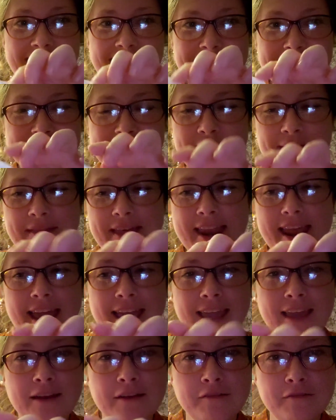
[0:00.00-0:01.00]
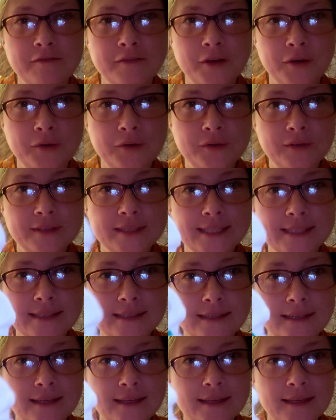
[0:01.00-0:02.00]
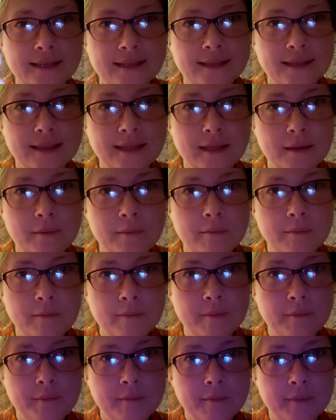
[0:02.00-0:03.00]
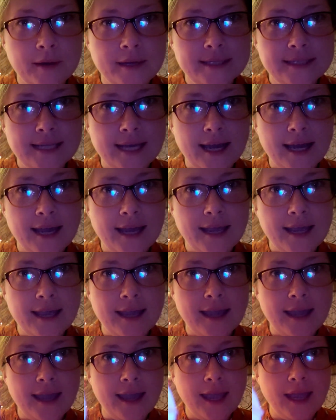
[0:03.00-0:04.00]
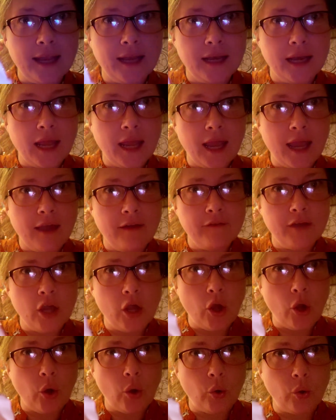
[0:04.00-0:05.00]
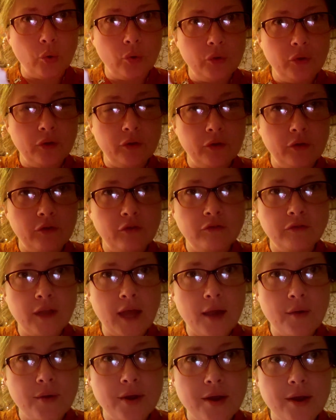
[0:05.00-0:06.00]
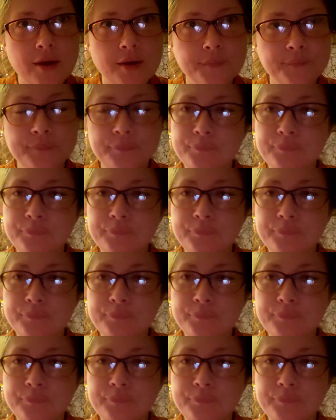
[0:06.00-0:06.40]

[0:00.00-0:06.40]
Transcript: is so that I could fold the bread tie and have it hold the flower.